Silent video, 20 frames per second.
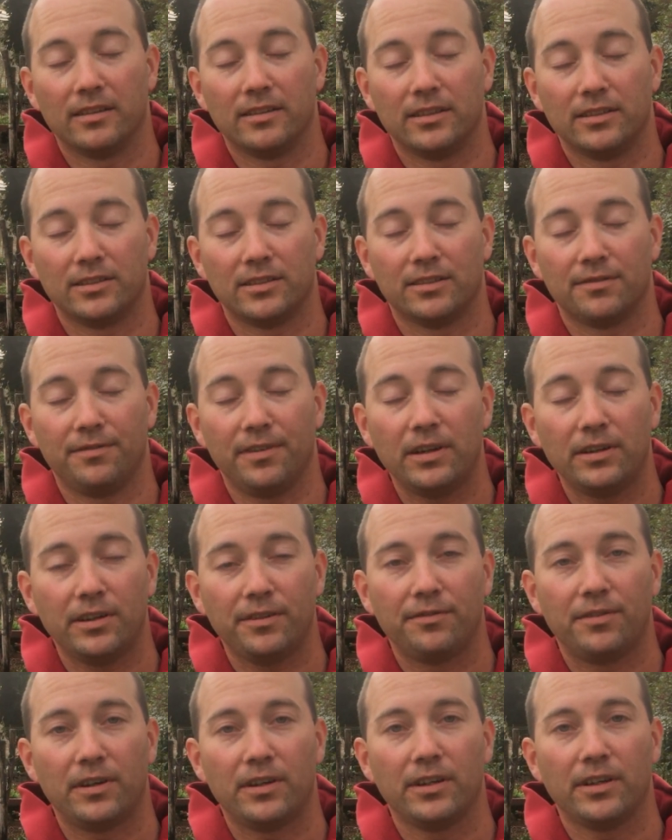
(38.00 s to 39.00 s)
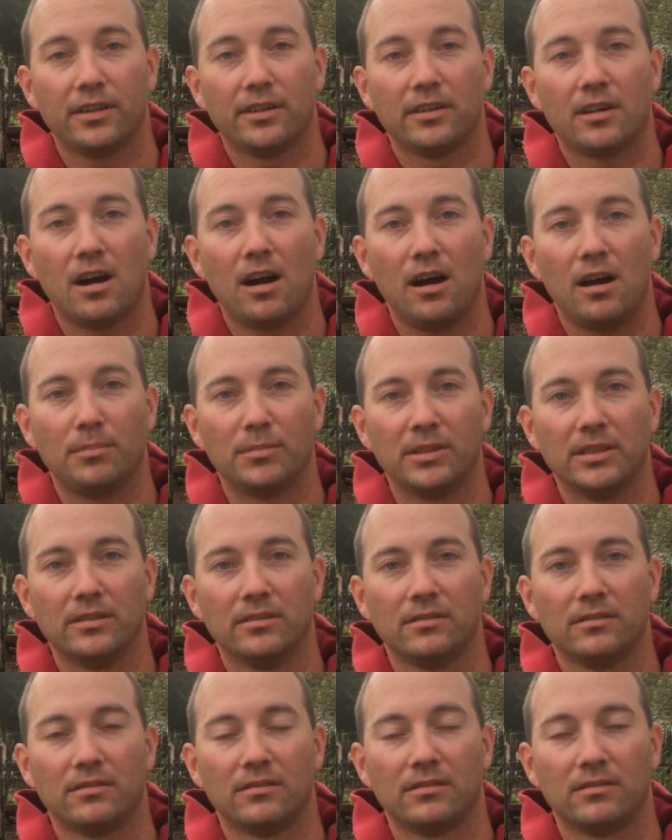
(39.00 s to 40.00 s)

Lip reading: there's a very, very common